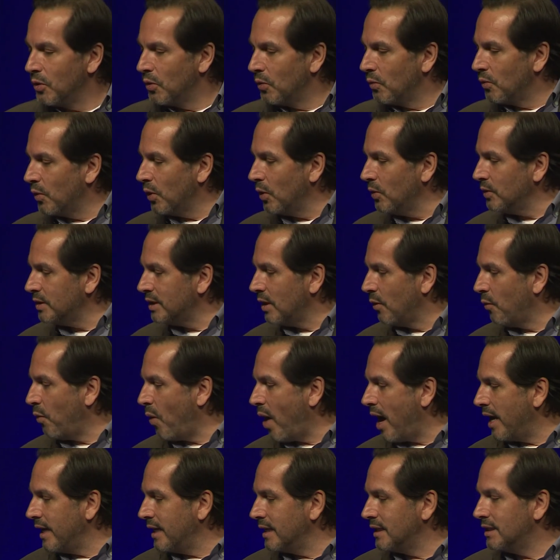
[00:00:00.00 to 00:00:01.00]
Rosa
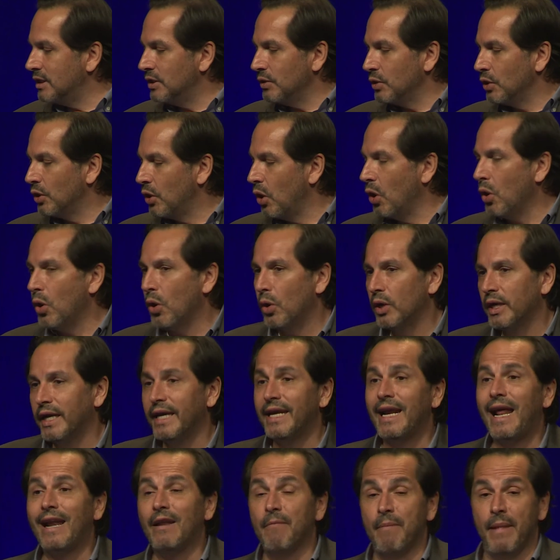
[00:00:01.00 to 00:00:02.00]
wanted to go get
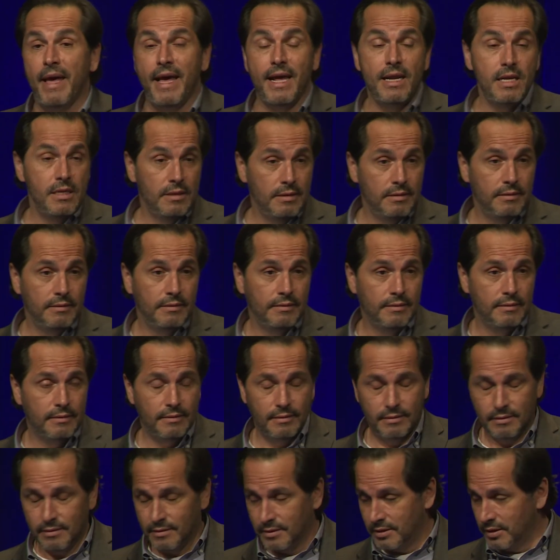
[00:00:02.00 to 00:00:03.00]
out of bed
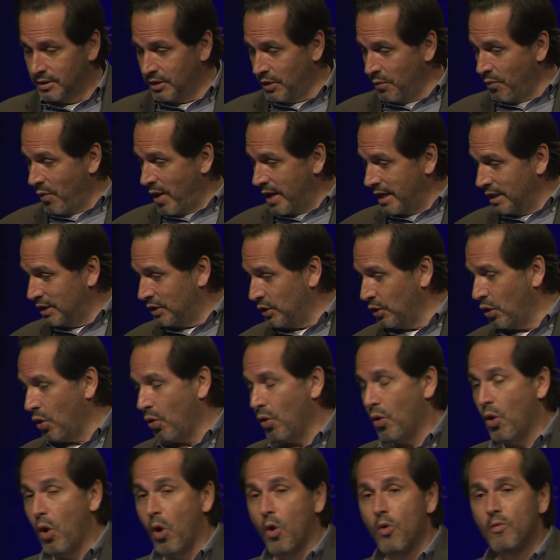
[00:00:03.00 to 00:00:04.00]
She wanted to go
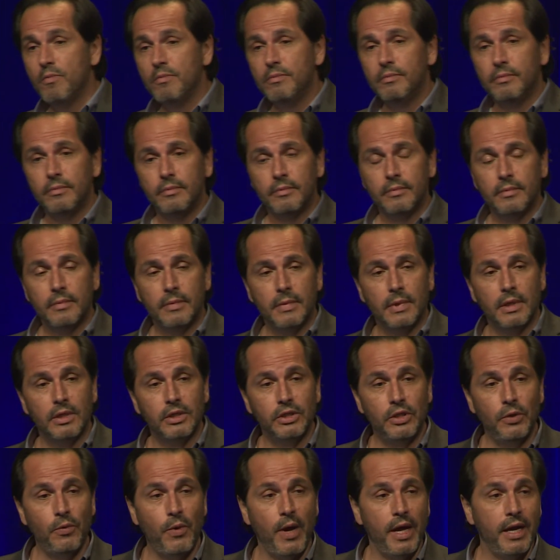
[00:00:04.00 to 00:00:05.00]
home.
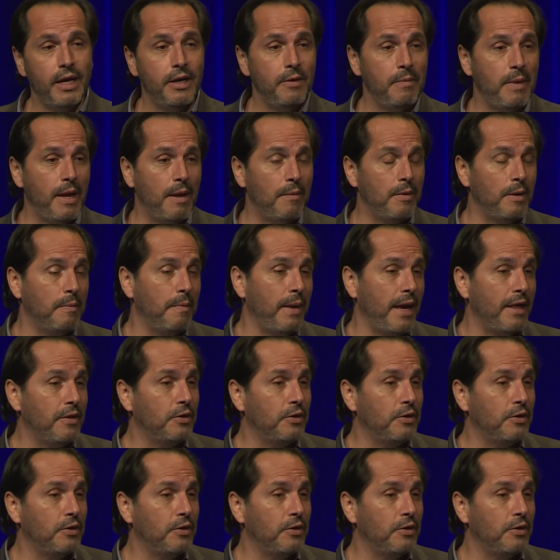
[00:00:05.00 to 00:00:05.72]
She wanted to be able to bathe